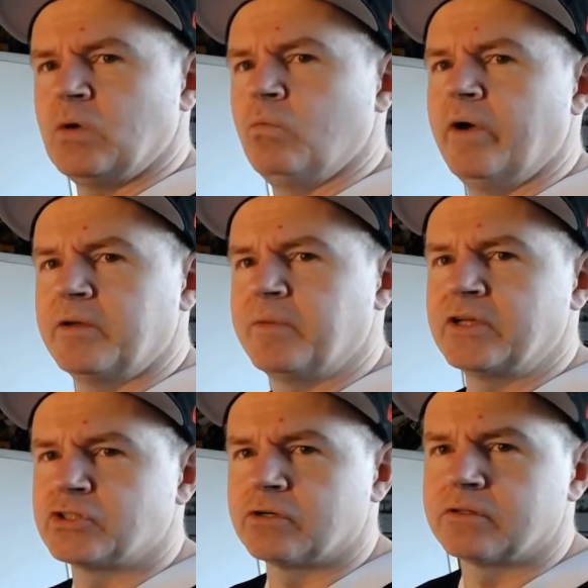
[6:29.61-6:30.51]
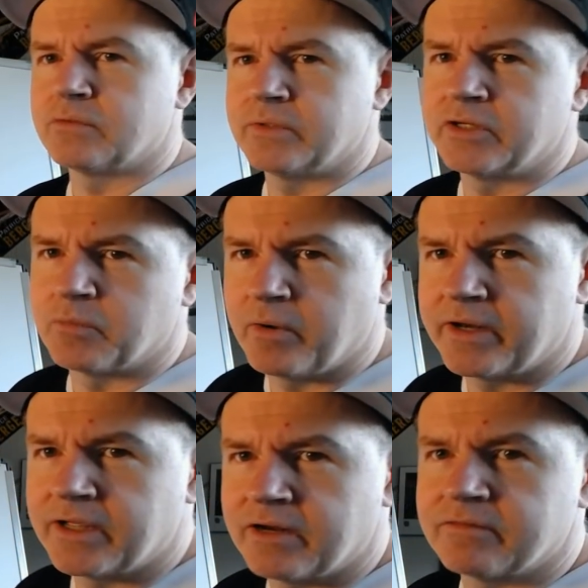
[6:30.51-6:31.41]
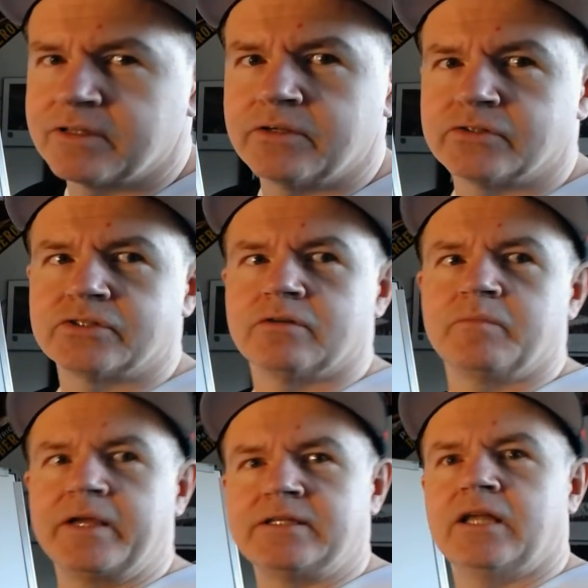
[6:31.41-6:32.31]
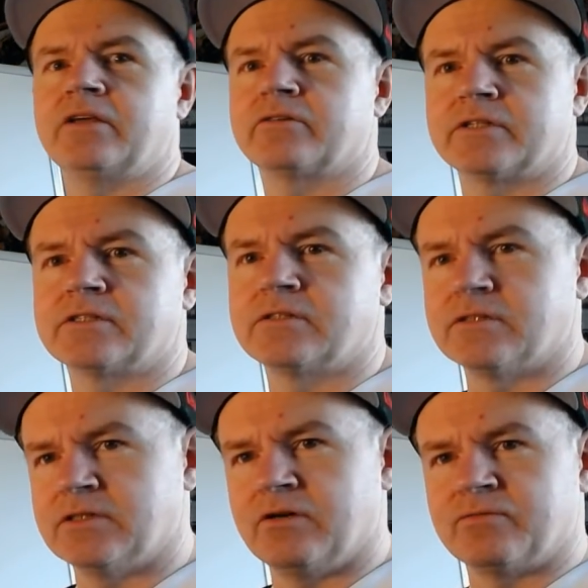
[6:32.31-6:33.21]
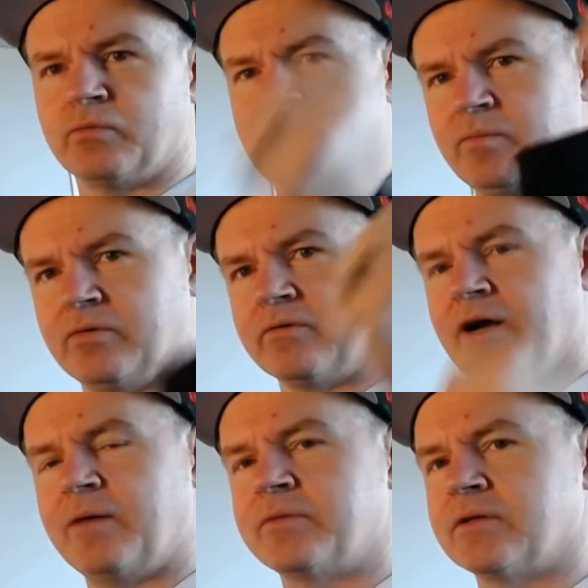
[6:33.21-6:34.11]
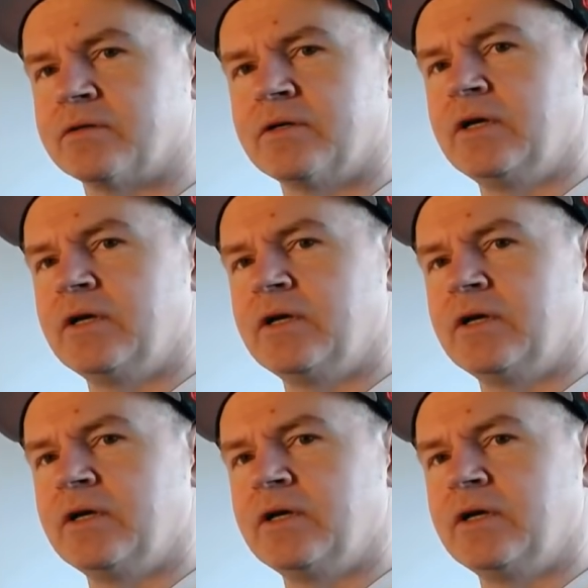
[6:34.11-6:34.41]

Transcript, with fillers: way to make sure that when you're putting and everything, you're still maintaining your distance. And you don't have to worry about grabbing the...